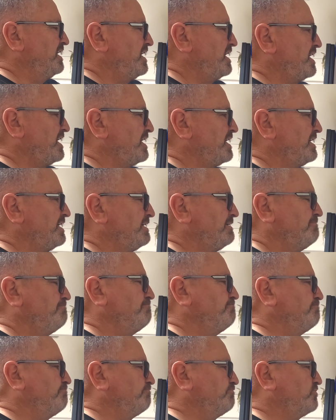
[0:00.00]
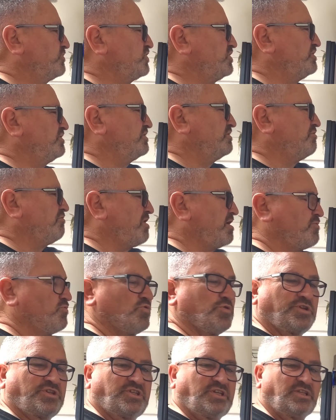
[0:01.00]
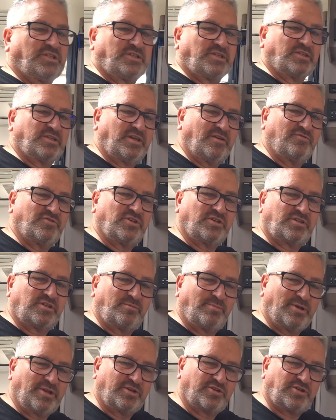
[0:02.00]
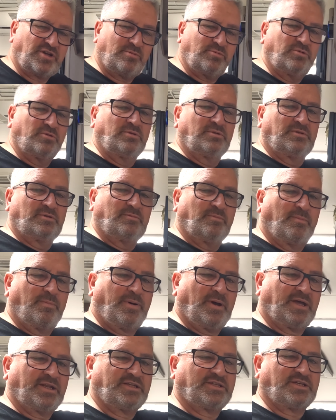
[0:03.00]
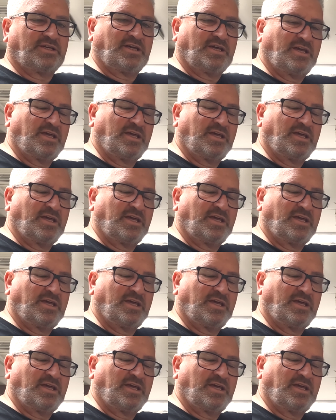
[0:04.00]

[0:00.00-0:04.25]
The grey water sensors gives us a bit of trouble, but